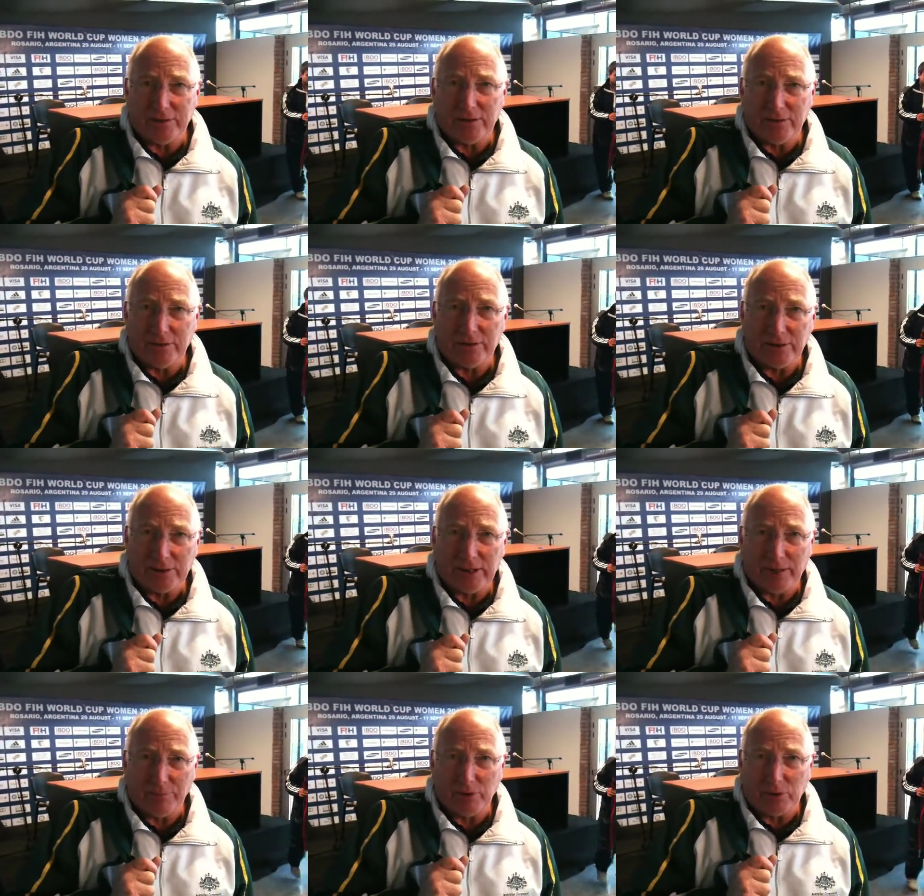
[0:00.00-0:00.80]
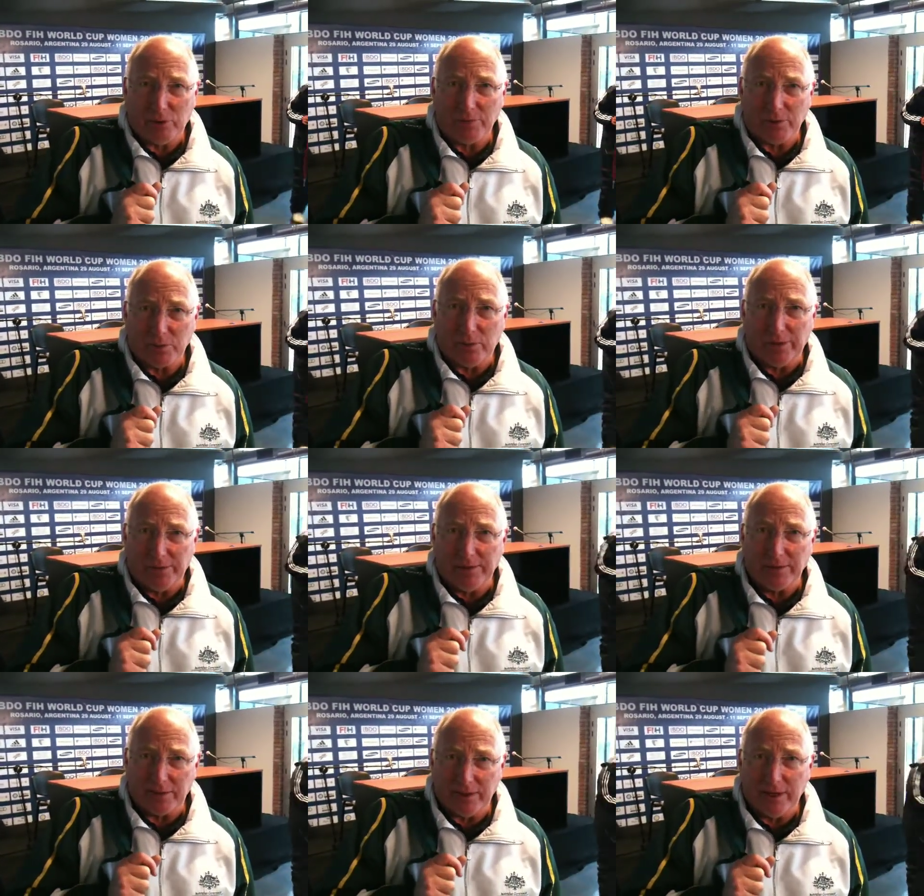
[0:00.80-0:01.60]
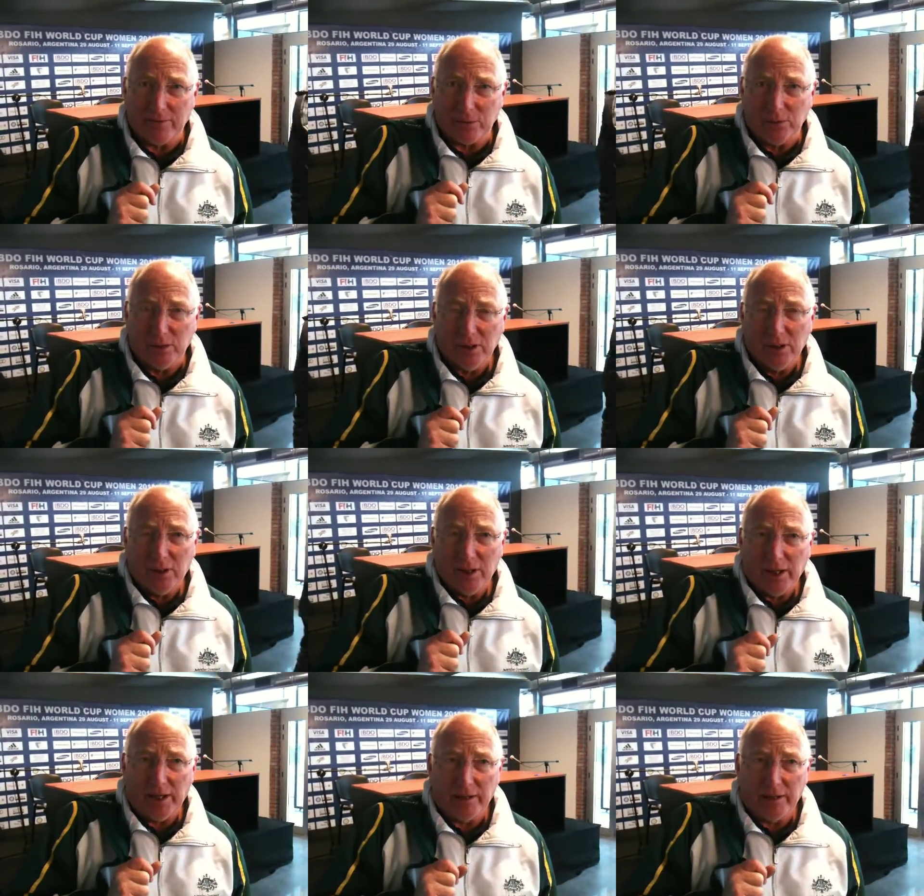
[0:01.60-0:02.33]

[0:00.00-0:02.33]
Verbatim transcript: to, to come to grips with this level, mm-hmm.